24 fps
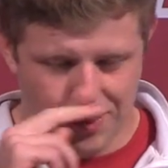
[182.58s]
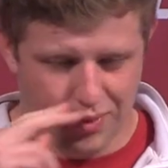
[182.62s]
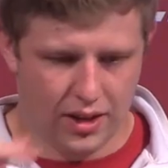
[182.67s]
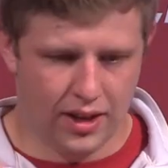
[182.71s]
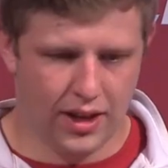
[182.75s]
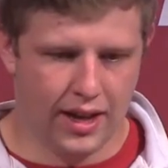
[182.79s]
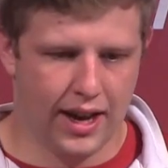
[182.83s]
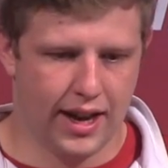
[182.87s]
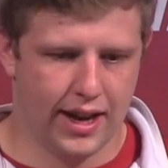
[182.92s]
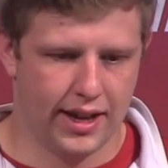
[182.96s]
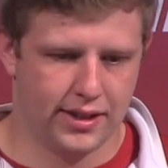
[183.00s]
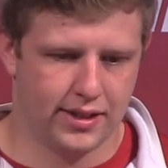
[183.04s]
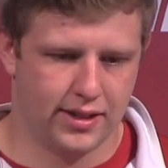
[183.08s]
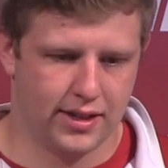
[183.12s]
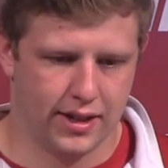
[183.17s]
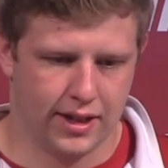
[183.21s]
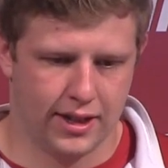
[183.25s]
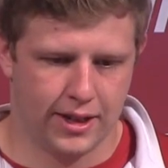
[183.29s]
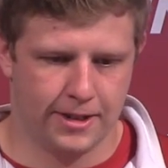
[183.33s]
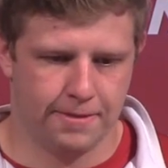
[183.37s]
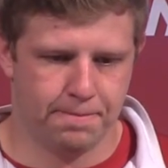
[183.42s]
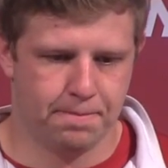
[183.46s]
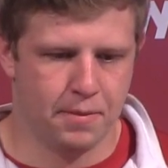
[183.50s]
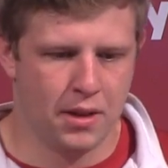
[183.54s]
Yeah,
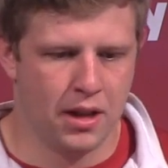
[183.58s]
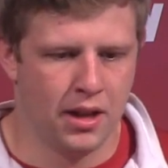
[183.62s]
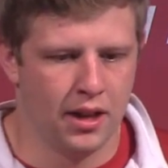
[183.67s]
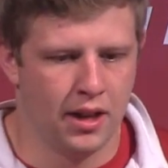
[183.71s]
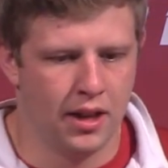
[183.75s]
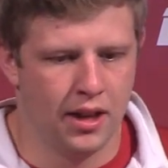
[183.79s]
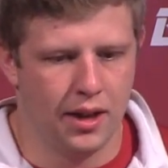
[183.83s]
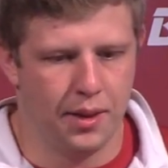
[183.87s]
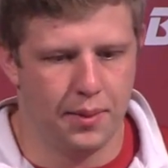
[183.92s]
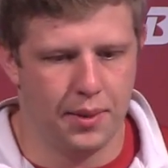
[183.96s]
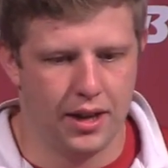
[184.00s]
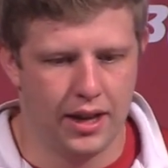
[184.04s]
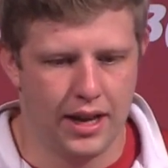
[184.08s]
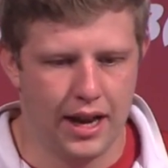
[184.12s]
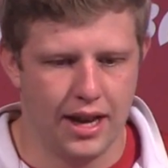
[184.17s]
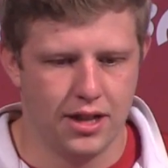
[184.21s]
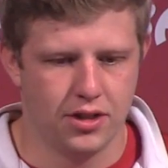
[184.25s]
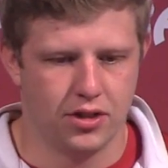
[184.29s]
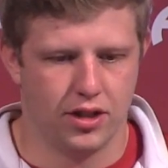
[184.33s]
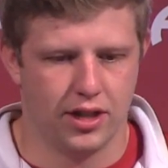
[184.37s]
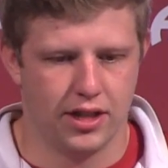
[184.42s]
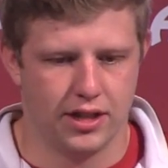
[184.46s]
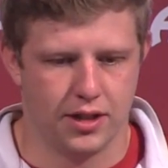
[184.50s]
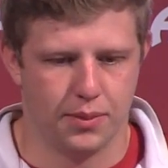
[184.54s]

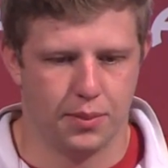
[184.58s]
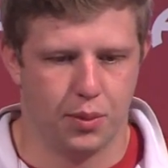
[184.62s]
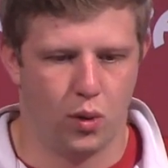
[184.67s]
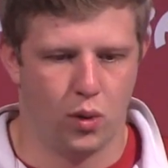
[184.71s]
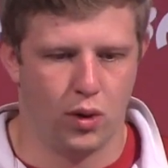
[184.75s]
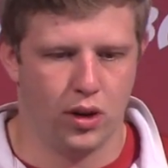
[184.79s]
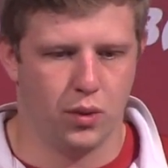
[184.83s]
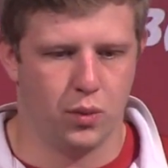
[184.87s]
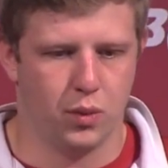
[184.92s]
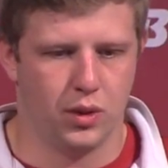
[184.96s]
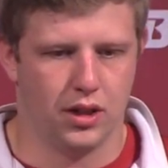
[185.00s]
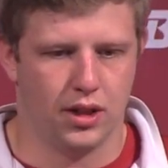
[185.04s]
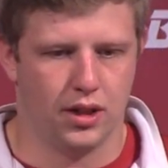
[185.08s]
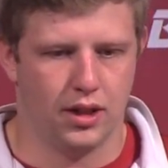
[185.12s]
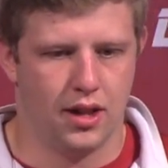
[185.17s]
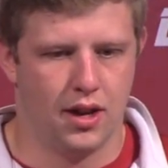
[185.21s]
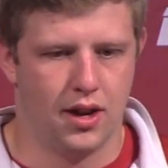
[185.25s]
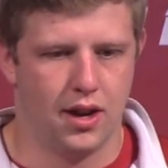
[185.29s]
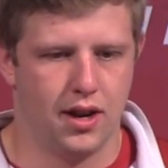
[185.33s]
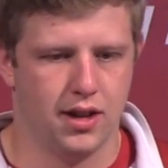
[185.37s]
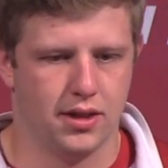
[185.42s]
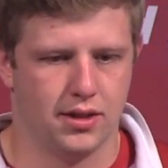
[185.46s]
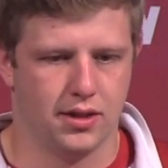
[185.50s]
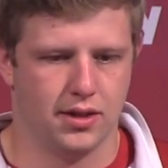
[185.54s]
guys are disappointed with the
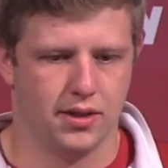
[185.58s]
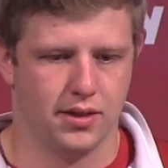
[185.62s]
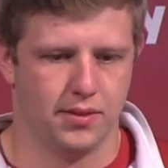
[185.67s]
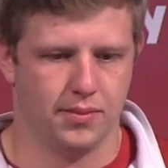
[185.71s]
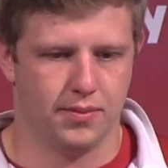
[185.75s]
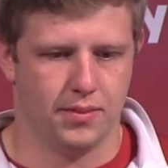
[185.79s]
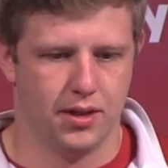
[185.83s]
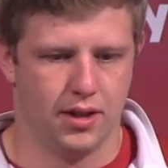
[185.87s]
loss,